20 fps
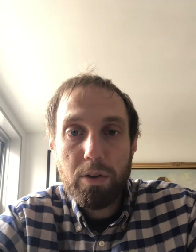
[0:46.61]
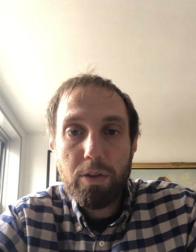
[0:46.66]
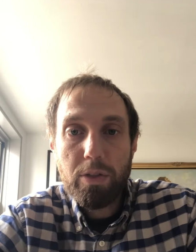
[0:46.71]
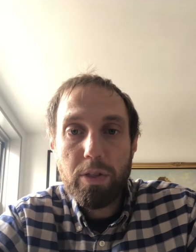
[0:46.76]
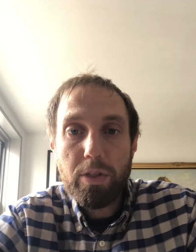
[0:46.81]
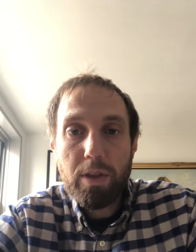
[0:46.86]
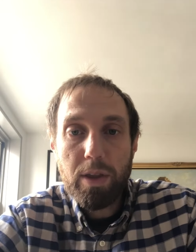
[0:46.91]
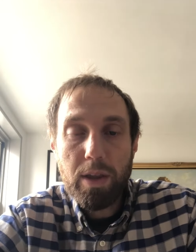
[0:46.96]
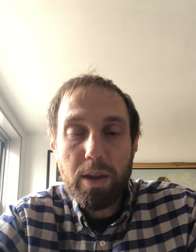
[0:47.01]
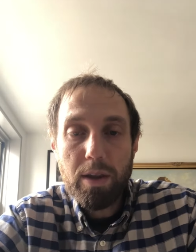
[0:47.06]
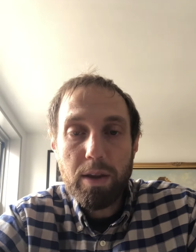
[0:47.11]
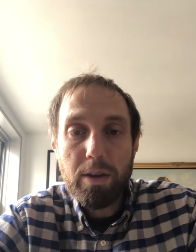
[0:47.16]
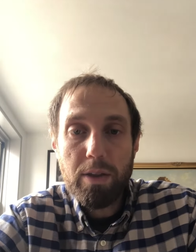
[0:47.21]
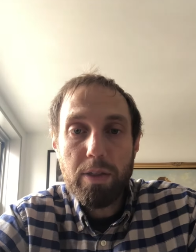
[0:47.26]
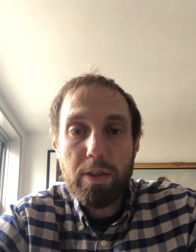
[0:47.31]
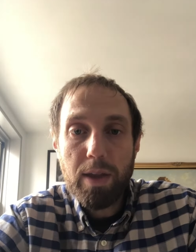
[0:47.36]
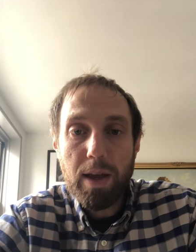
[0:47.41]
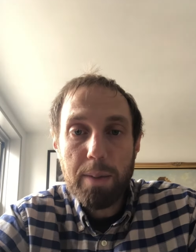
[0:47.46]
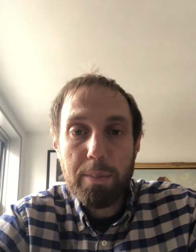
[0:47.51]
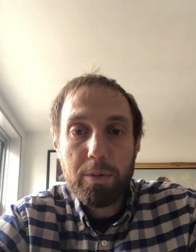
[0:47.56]

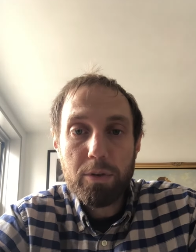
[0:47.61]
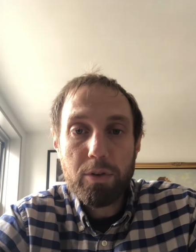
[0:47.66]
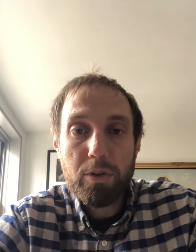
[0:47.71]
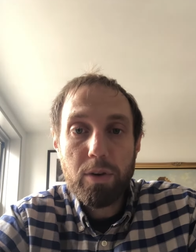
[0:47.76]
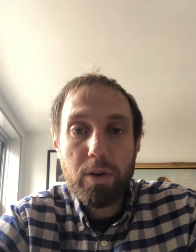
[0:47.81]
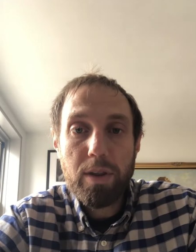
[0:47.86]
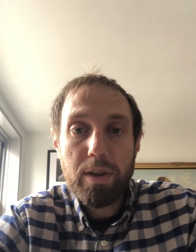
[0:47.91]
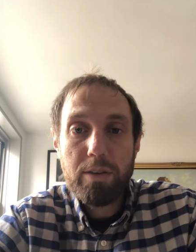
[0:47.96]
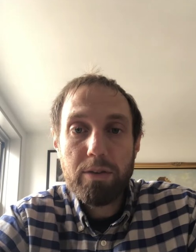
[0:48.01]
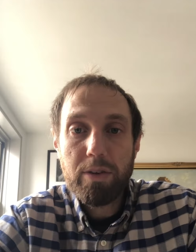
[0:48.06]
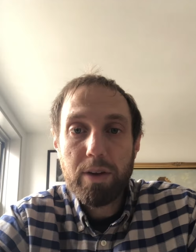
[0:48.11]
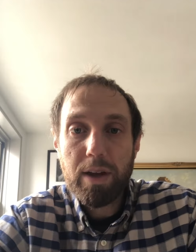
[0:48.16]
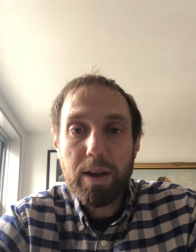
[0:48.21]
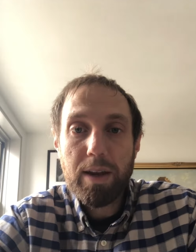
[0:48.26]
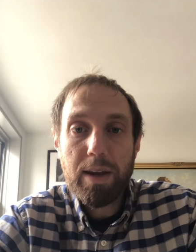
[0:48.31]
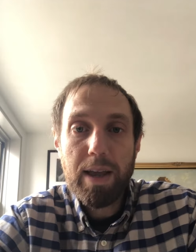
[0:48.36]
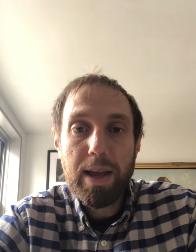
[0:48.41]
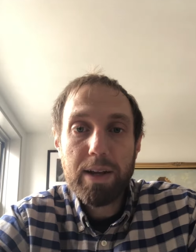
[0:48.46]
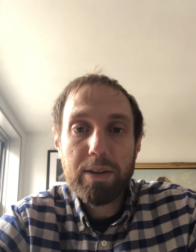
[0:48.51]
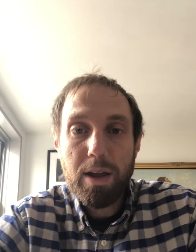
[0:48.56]
the opportunity to
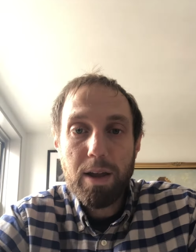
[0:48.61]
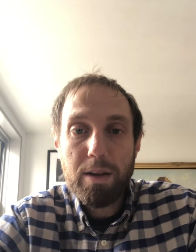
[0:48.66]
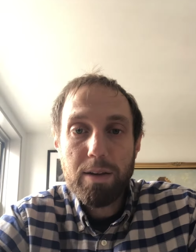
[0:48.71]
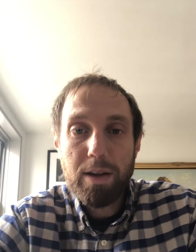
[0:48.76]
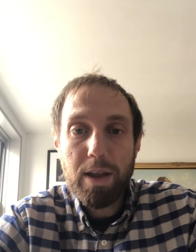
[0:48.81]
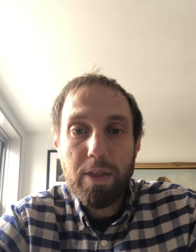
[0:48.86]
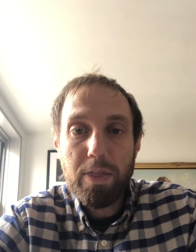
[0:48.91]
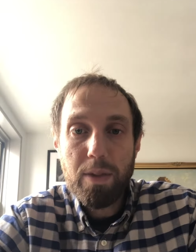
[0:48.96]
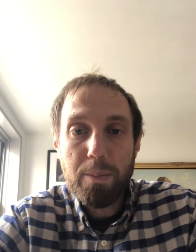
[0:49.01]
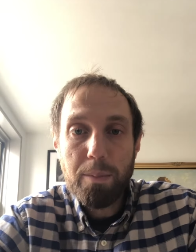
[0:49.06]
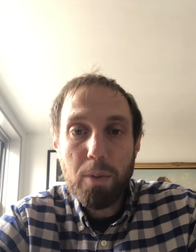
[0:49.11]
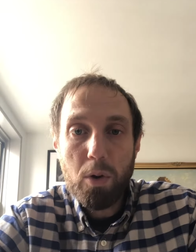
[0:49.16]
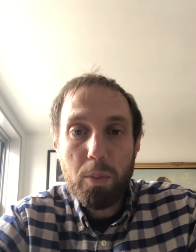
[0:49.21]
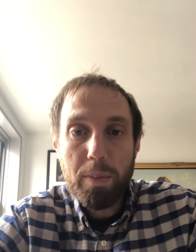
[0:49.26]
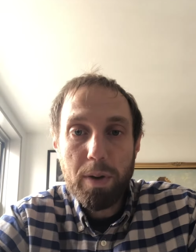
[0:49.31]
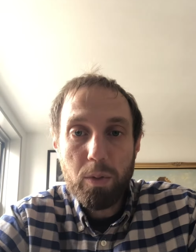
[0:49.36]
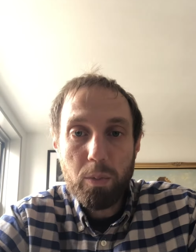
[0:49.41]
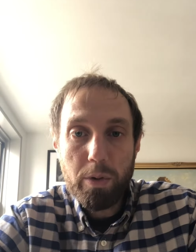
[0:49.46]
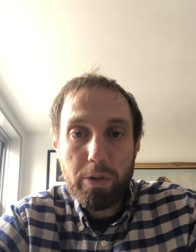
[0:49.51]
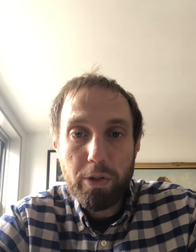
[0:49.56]
connect in the
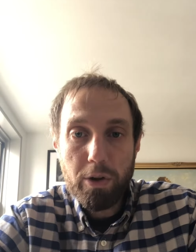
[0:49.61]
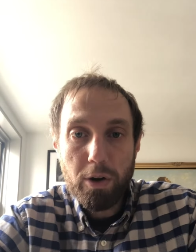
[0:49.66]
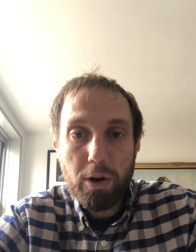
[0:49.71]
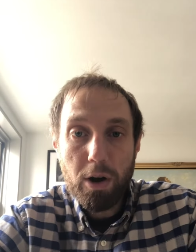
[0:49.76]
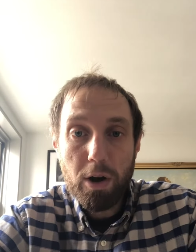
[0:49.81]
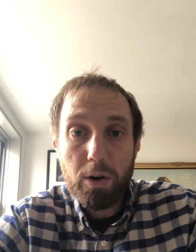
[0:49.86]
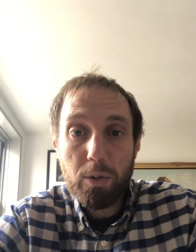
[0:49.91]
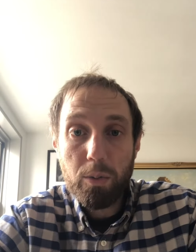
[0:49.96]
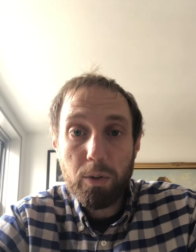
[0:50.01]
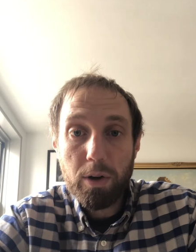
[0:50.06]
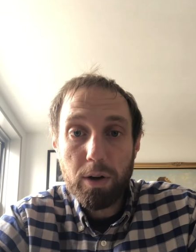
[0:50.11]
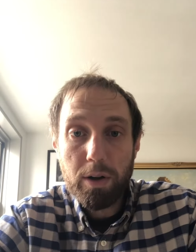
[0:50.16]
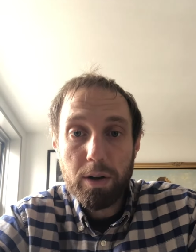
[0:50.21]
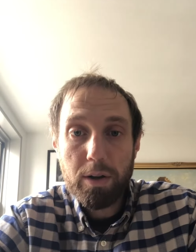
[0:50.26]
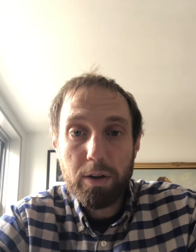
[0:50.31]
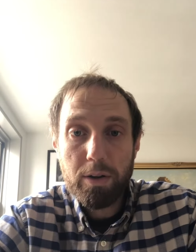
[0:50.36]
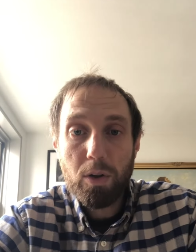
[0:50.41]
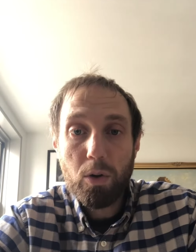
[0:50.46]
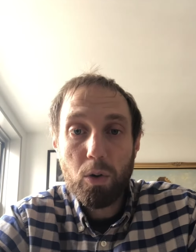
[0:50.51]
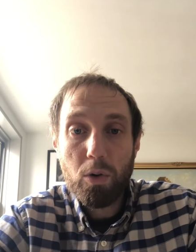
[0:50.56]
moment with your artwork,
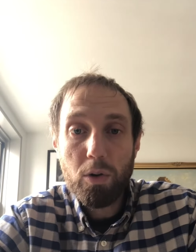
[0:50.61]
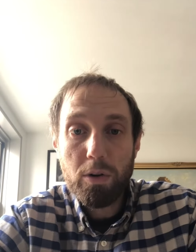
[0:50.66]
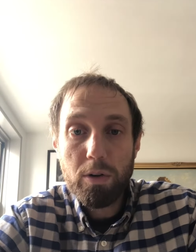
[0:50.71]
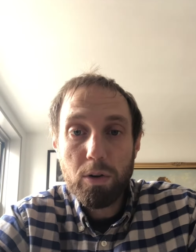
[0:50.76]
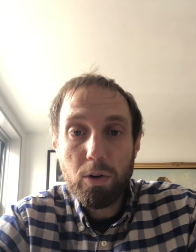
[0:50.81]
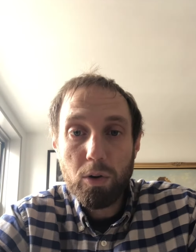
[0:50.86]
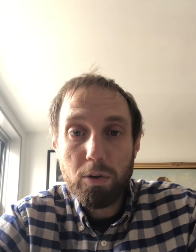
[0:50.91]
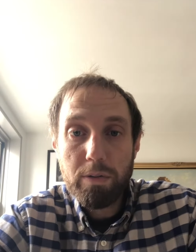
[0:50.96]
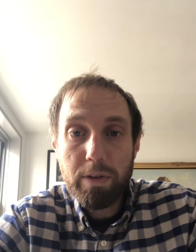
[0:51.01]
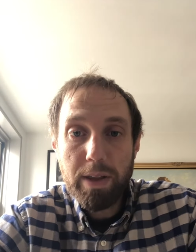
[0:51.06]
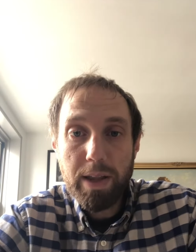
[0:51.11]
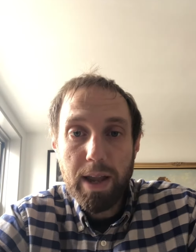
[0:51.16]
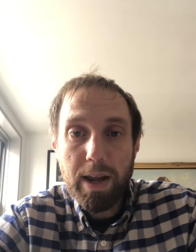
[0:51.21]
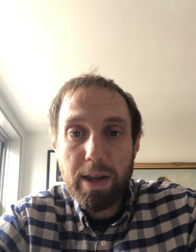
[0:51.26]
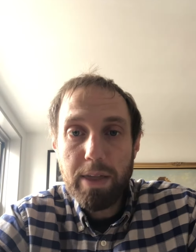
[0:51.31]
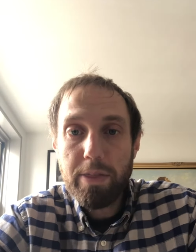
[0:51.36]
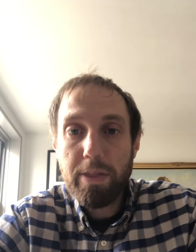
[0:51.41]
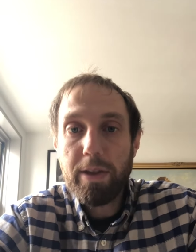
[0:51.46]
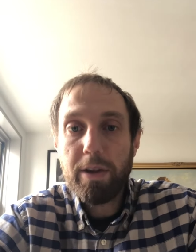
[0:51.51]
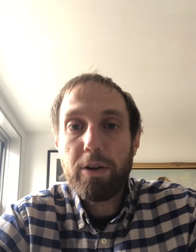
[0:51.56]
or really
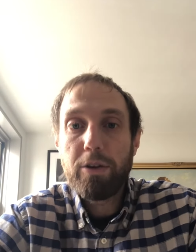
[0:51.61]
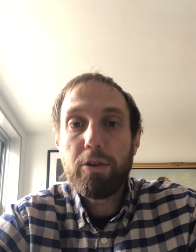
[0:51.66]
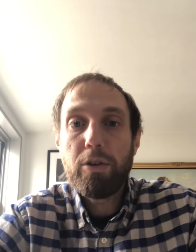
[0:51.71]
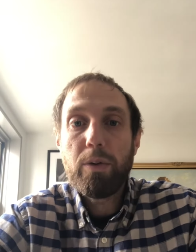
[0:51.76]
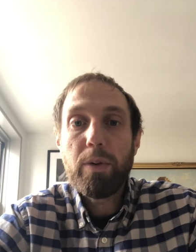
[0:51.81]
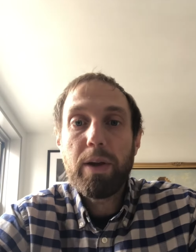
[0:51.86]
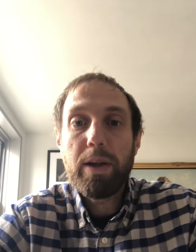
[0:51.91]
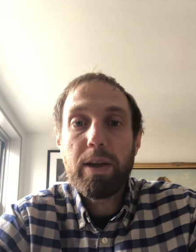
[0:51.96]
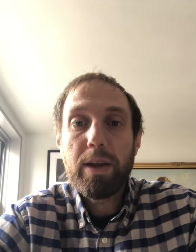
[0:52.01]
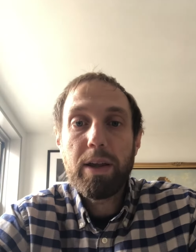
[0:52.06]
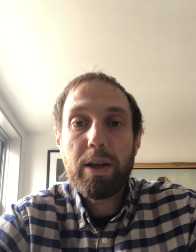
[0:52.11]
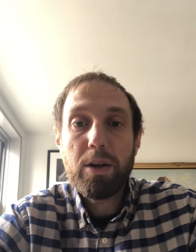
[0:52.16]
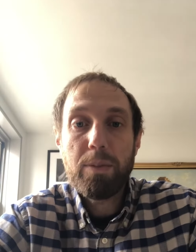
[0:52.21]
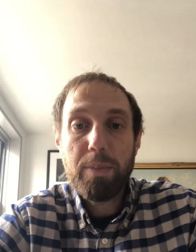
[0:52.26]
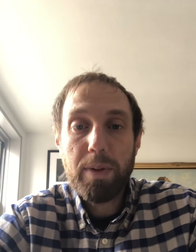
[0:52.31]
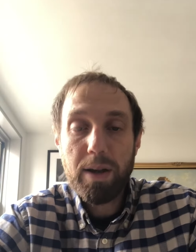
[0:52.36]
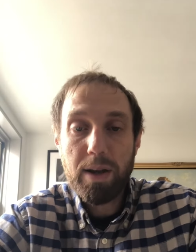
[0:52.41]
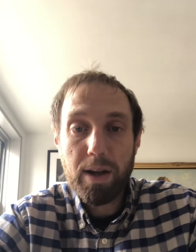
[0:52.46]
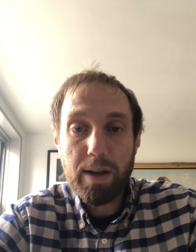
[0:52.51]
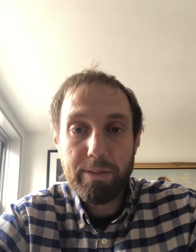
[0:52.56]
anything you're doing. It can
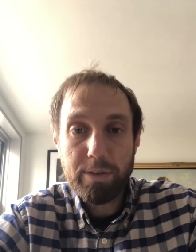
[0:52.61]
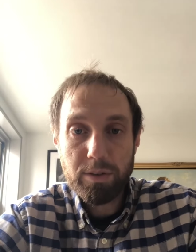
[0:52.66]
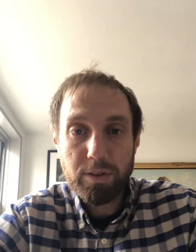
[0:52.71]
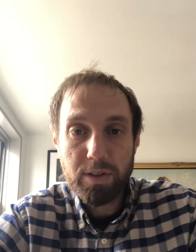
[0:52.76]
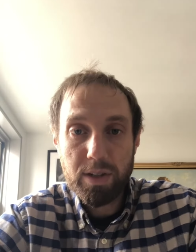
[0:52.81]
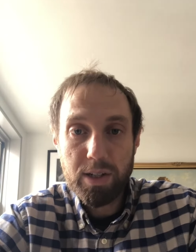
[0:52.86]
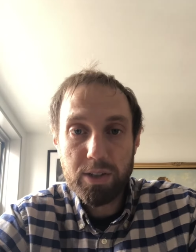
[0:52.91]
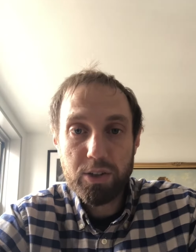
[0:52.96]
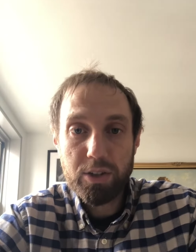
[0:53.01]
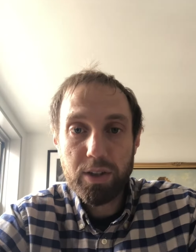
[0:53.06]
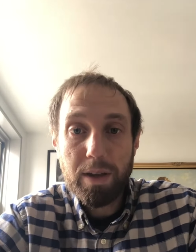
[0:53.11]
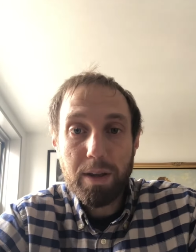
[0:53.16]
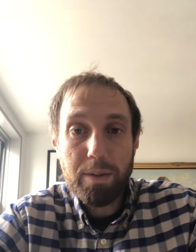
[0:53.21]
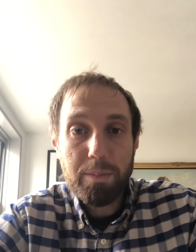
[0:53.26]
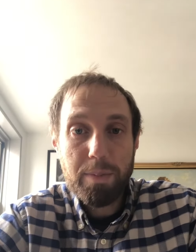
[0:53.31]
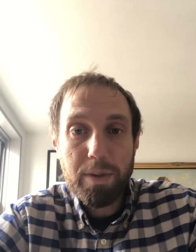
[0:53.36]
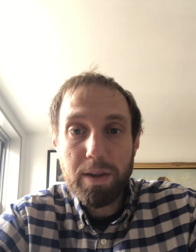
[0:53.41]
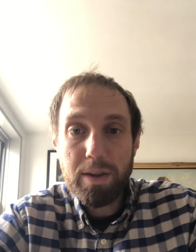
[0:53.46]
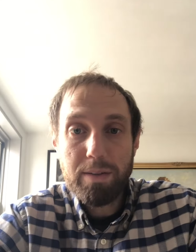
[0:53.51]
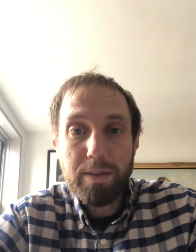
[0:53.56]
be a conversation, it can
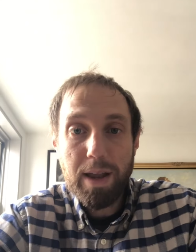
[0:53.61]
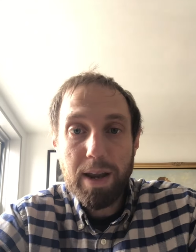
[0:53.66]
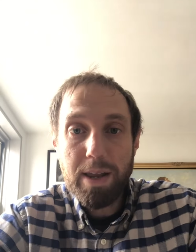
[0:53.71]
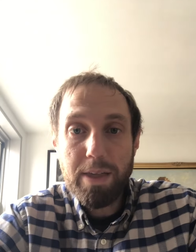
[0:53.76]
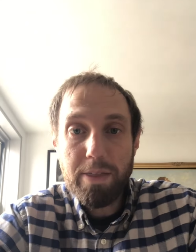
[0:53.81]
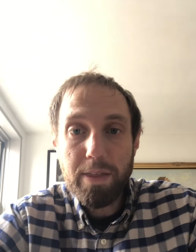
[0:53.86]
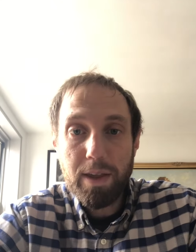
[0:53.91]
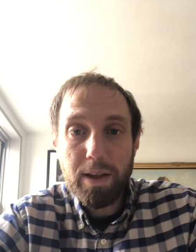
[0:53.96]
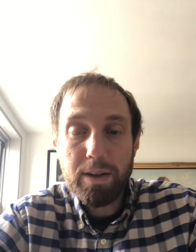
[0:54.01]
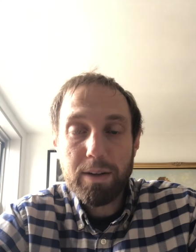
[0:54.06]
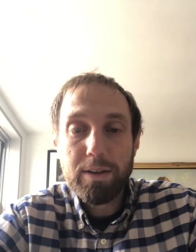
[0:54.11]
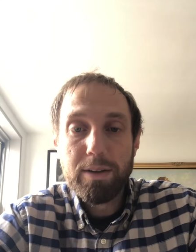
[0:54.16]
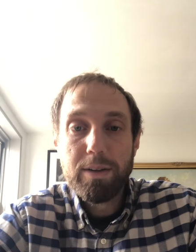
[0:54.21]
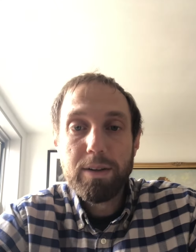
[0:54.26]
be anything,